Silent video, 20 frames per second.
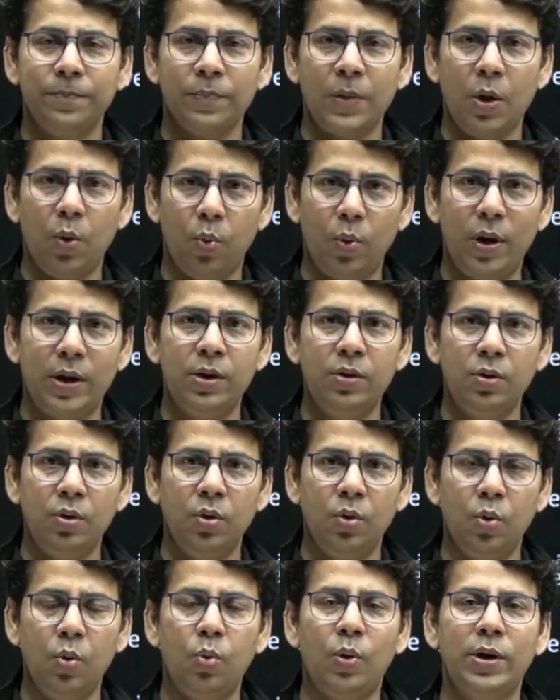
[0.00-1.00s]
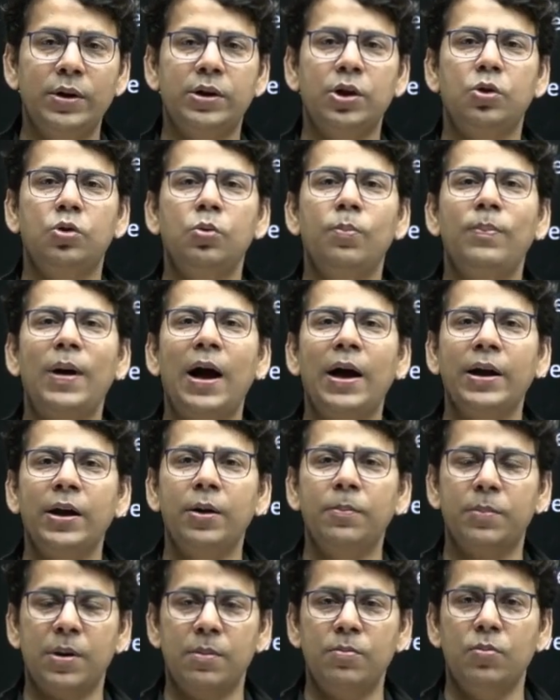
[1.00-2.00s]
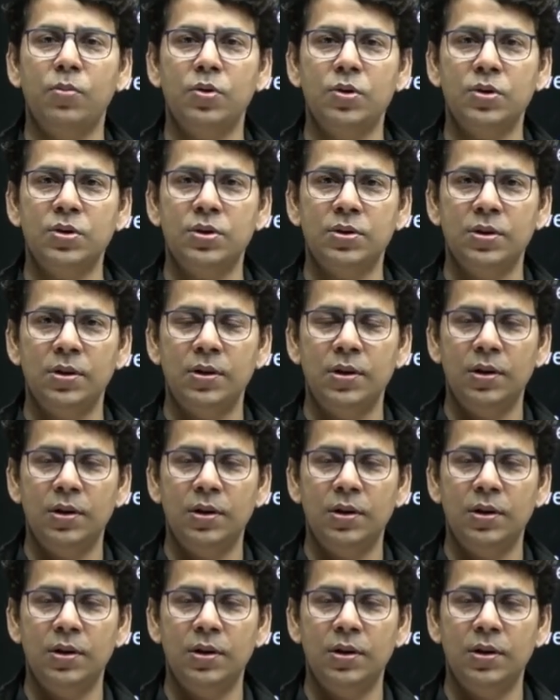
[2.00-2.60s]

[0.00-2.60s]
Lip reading: one who wanted to buy BrahMos